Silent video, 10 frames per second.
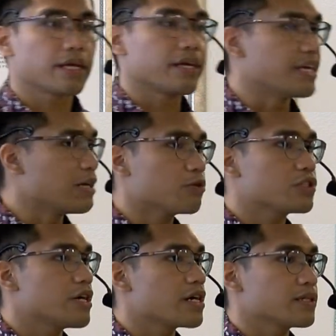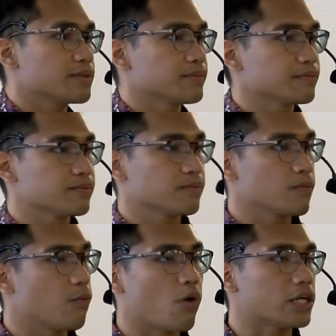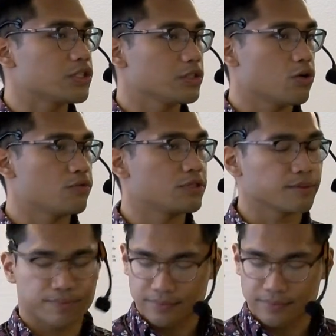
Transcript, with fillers: He was there watching over.